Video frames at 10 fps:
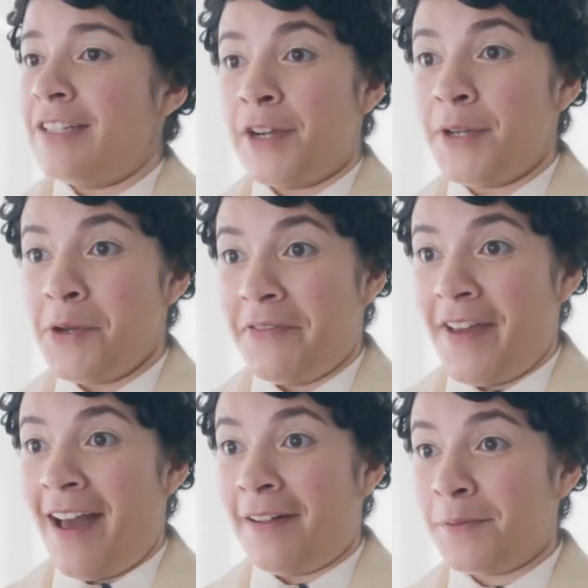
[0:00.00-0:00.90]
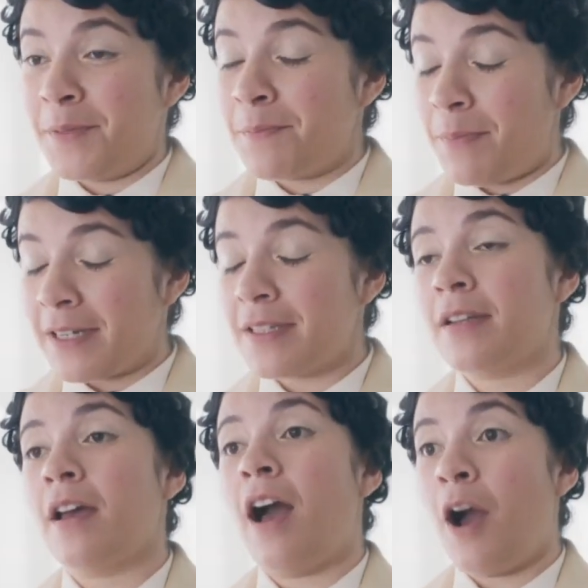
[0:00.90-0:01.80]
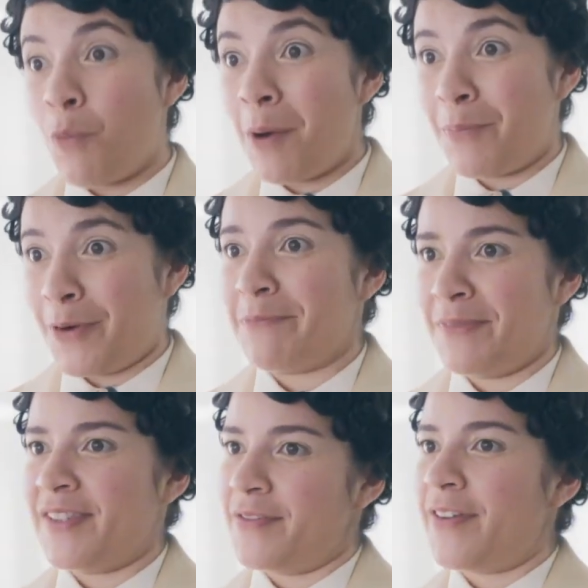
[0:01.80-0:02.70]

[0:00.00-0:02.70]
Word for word: don't know if it helps, but at one point, Mr.